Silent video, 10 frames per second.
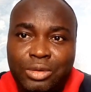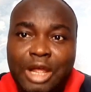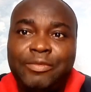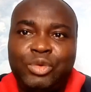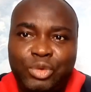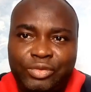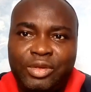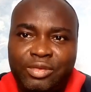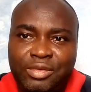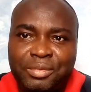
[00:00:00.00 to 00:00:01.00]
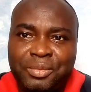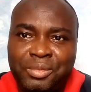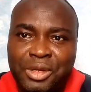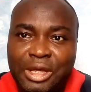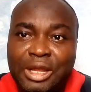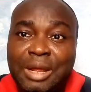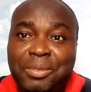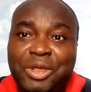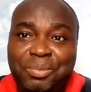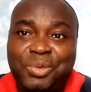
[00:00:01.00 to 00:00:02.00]
I've used it and
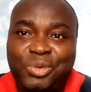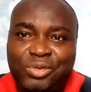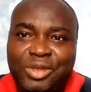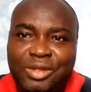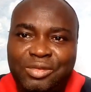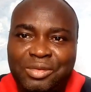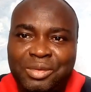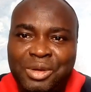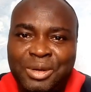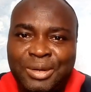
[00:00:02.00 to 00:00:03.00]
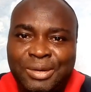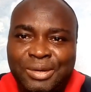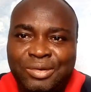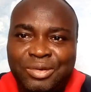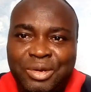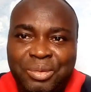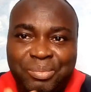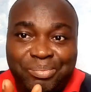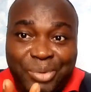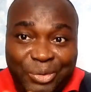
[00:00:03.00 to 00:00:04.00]
I'm keep using it.
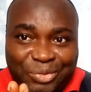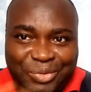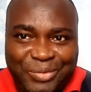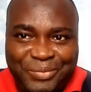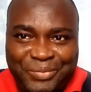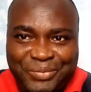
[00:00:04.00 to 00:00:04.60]
But